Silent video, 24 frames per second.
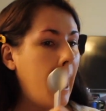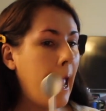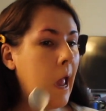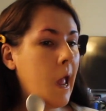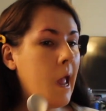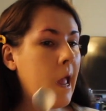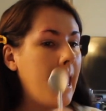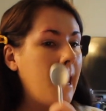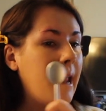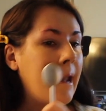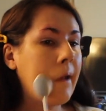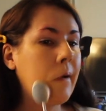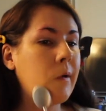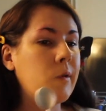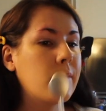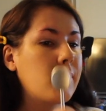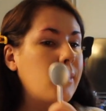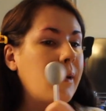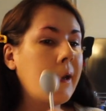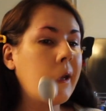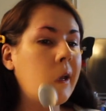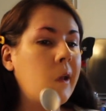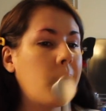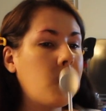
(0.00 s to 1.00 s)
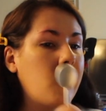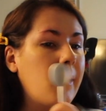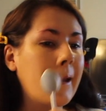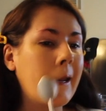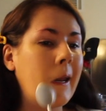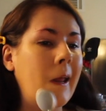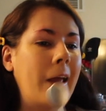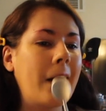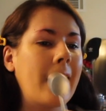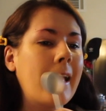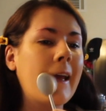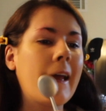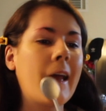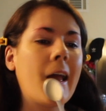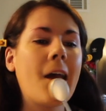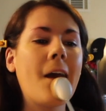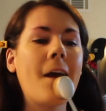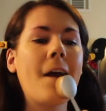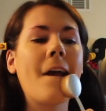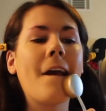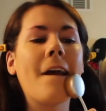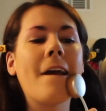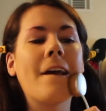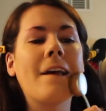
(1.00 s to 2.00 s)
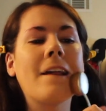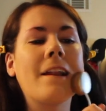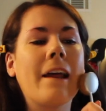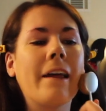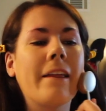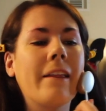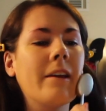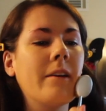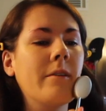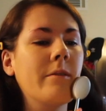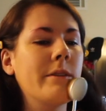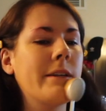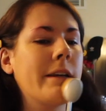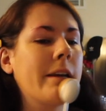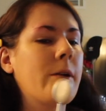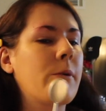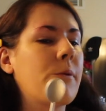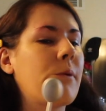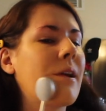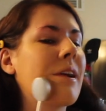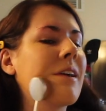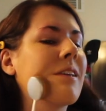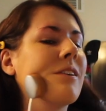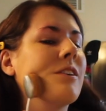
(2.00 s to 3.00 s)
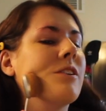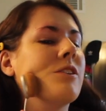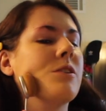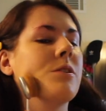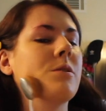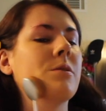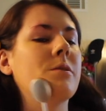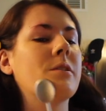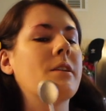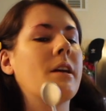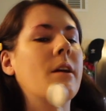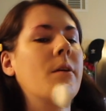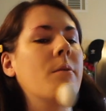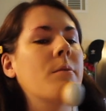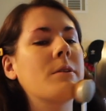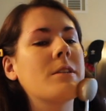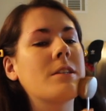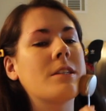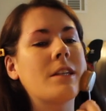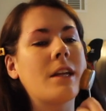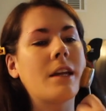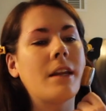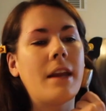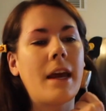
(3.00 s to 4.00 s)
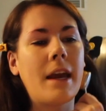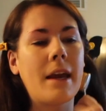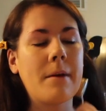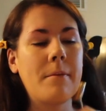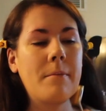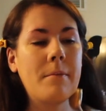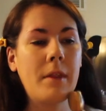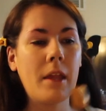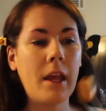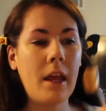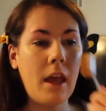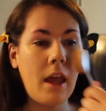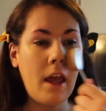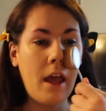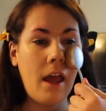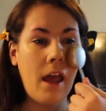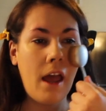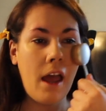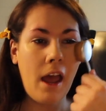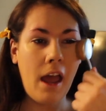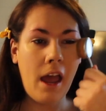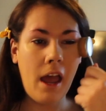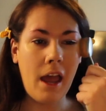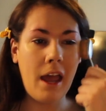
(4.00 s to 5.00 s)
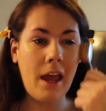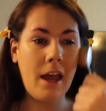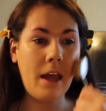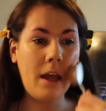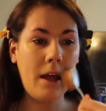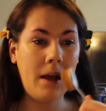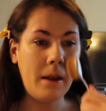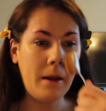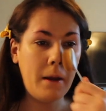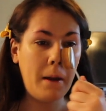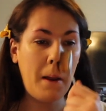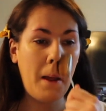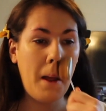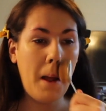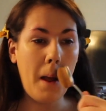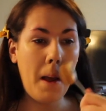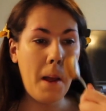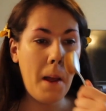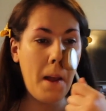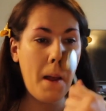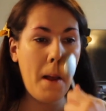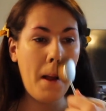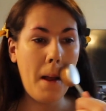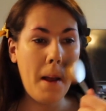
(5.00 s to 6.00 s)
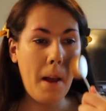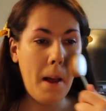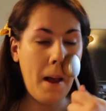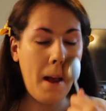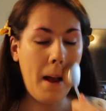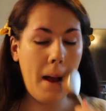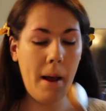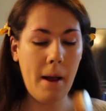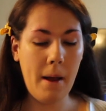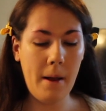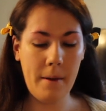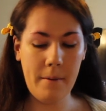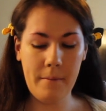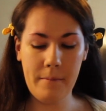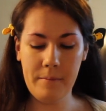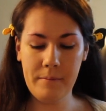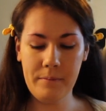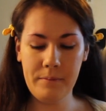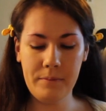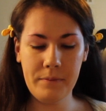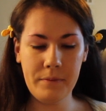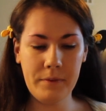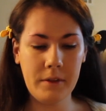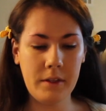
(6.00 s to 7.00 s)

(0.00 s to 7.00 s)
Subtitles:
And I was working one night, and I think it was like a regular Tuesday or Wednesday night. And I